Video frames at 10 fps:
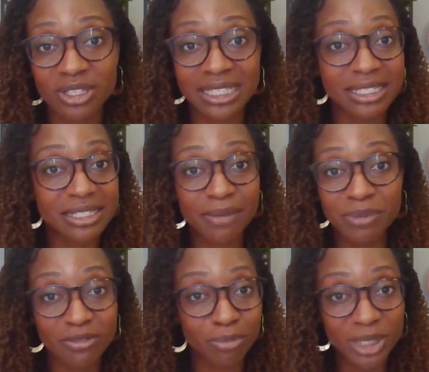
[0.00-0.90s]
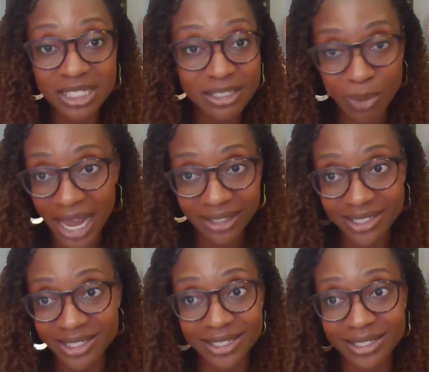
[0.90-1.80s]
deceptive business
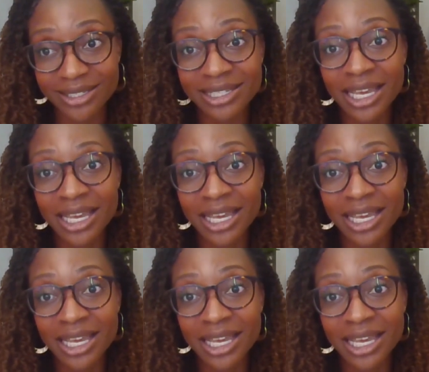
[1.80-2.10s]
practices,